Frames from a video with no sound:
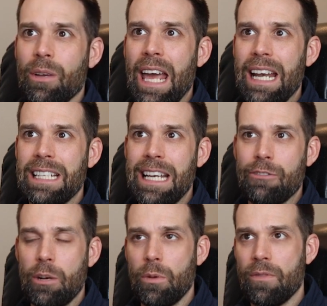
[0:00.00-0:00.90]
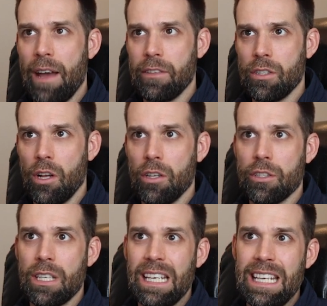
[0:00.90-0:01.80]
can I day trade with
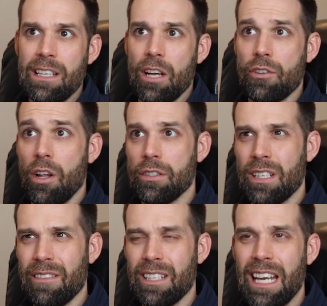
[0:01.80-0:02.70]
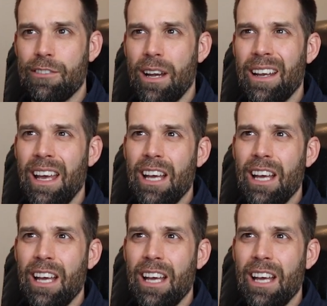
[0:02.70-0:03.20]
$500? Is $100 enough to day trade?